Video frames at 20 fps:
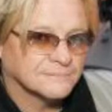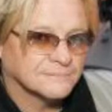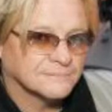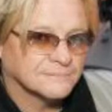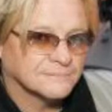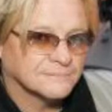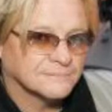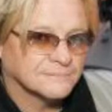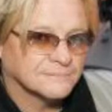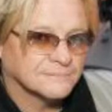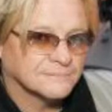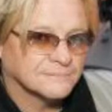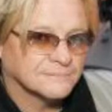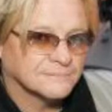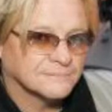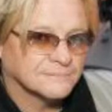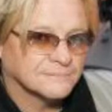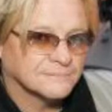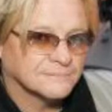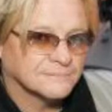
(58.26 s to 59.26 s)

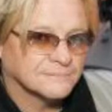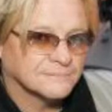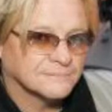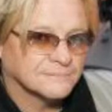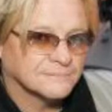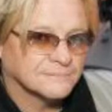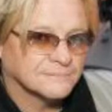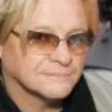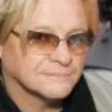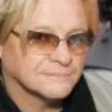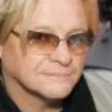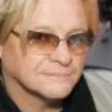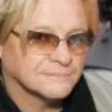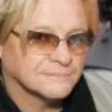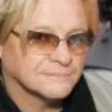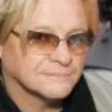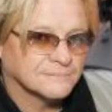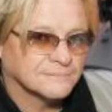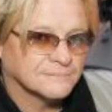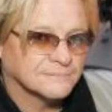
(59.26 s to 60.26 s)

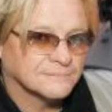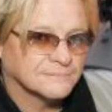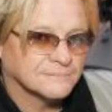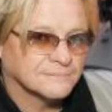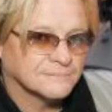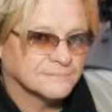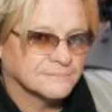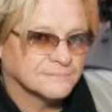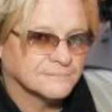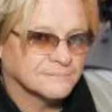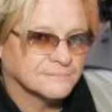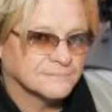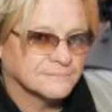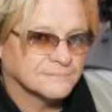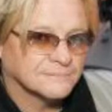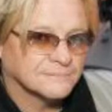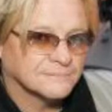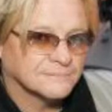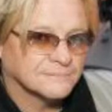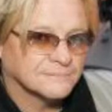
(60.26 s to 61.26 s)

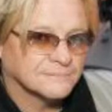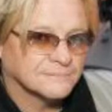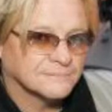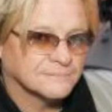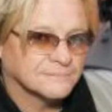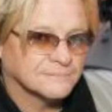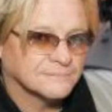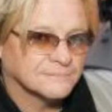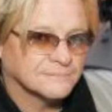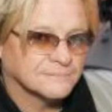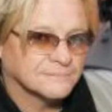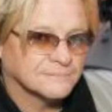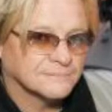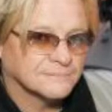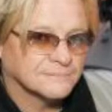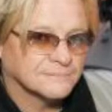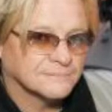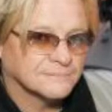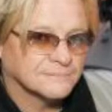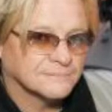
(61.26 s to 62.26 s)

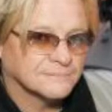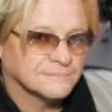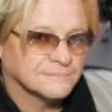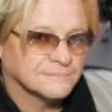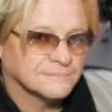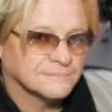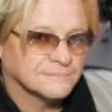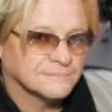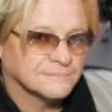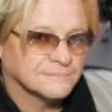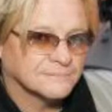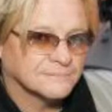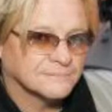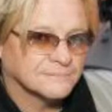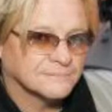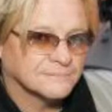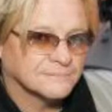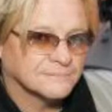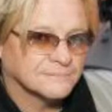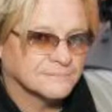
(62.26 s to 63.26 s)

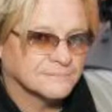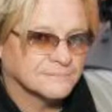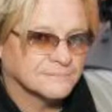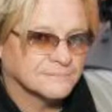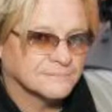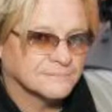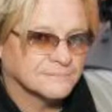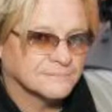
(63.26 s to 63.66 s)
This is a still picture; no speech is visible.